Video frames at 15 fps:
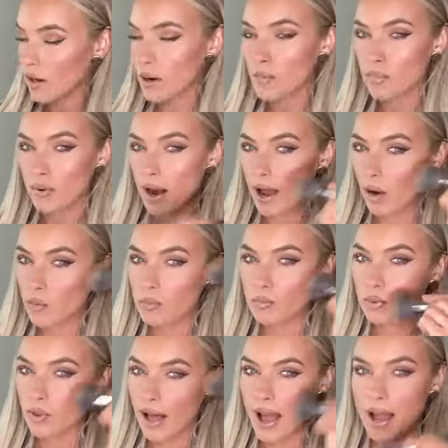a
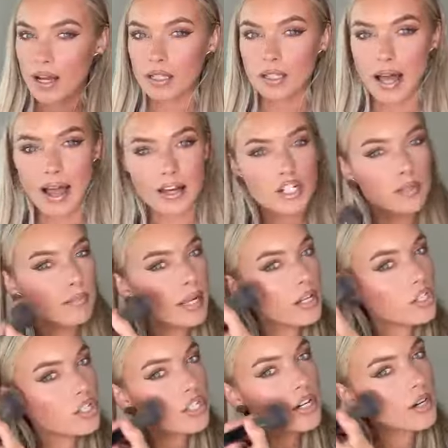brown-black lash
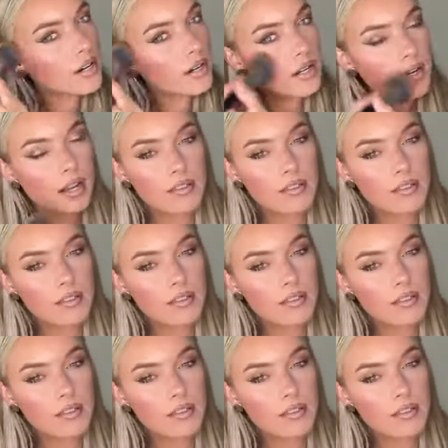mixture,